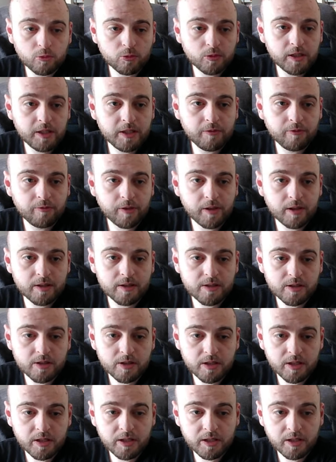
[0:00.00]

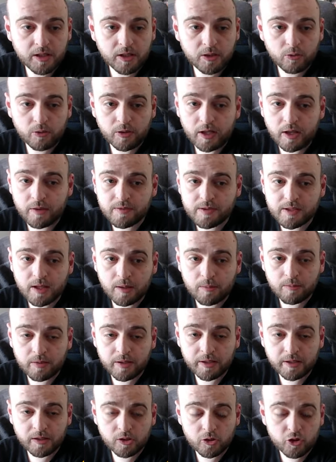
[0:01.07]
defense, here you have some
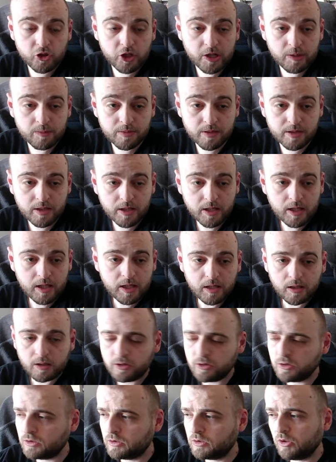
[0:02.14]
hidden gems,
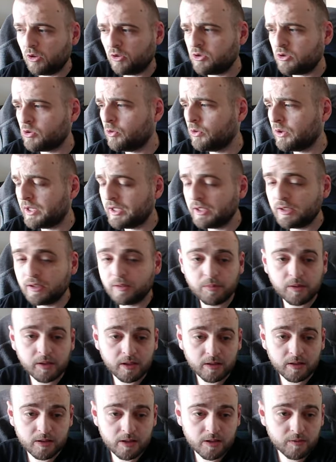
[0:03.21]
not so hidden because it's